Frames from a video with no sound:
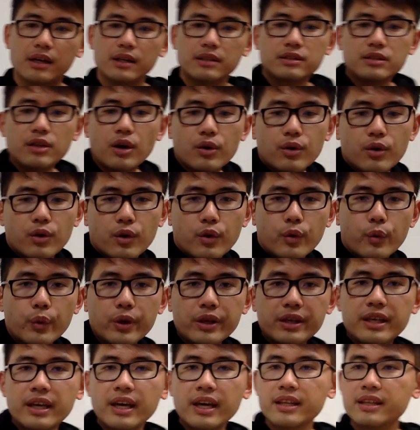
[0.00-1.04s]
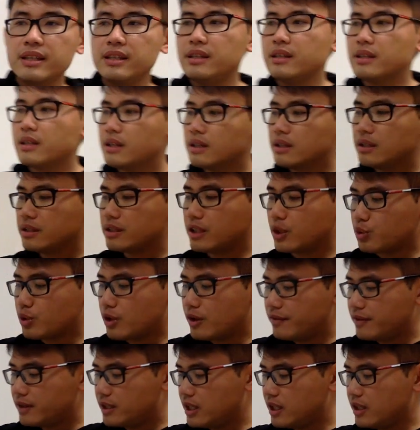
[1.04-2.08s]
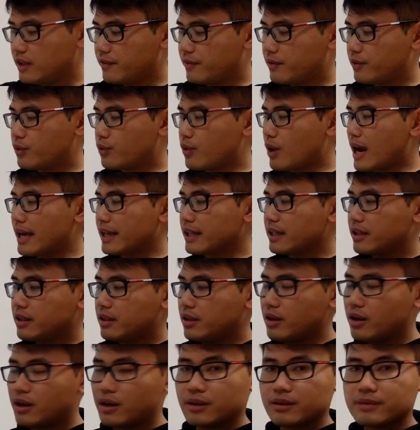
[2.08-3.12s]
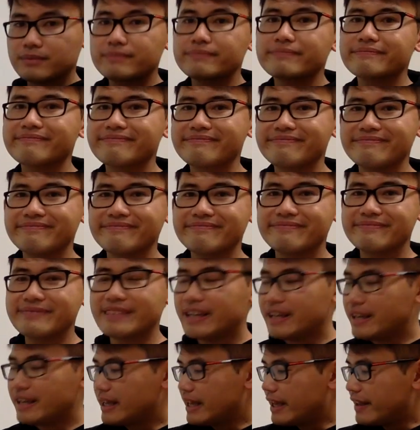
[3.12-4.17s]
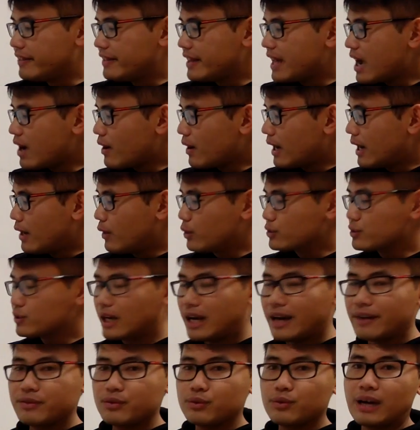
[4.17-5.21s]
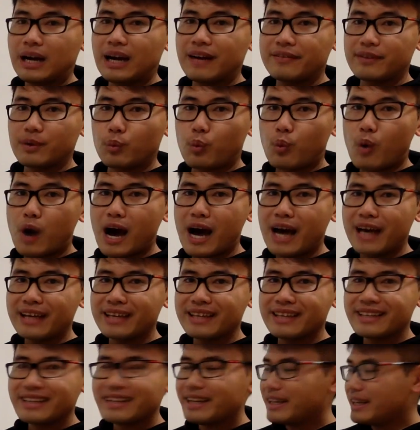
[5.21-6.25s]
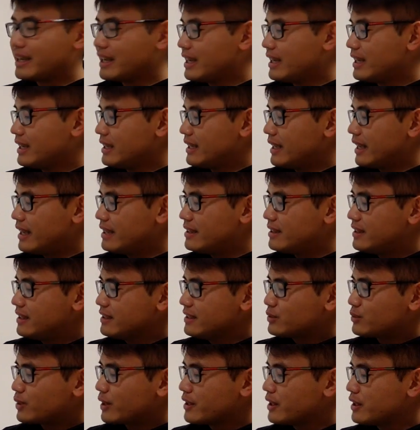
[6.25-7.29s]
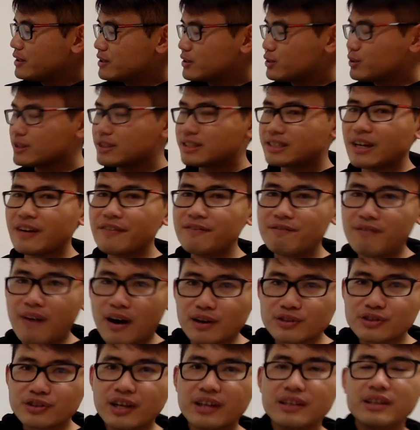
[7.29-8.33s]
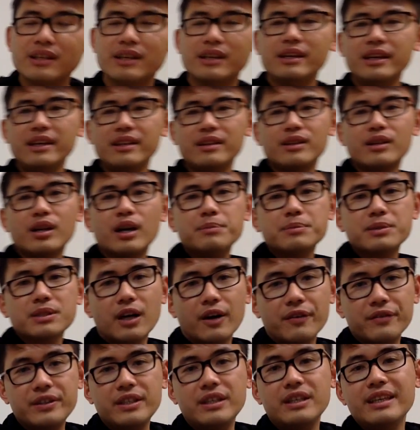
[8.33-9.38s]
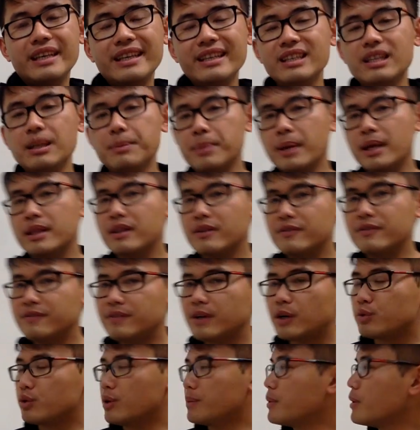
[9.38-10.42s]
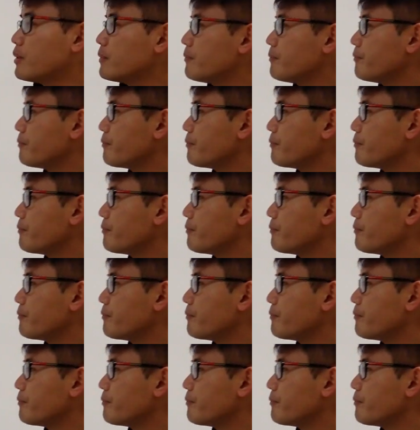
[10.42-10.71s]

So we get the derivative right here. And now I also have to have the y. And this right here is just some function in terms of the independent variable.